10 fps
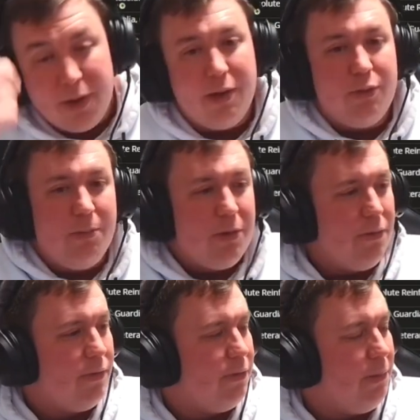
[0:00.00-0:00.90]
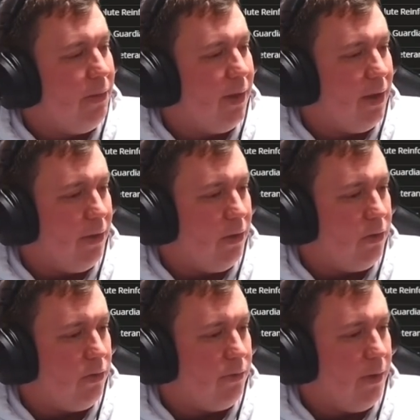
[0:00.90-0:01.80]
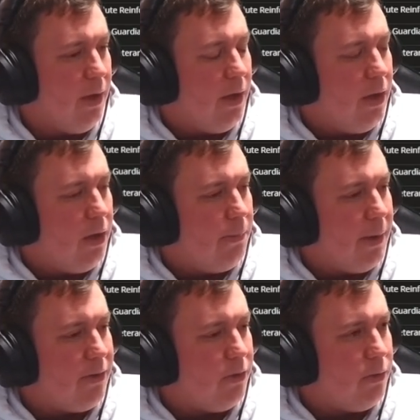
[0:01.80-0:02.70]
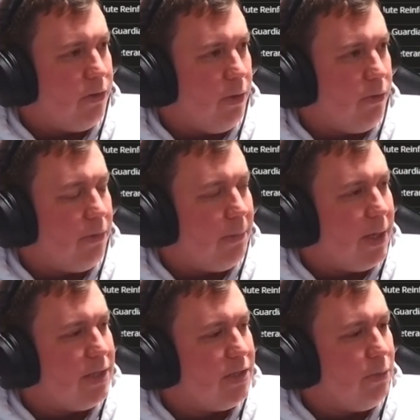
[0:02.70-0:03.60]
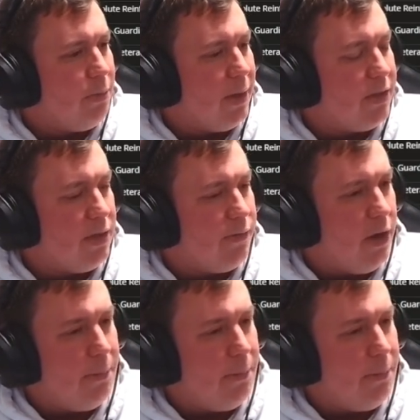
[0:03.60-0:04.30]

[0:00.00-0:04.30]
how to improve it for Mythic, and the sort of based on the results and matches that we've played so far.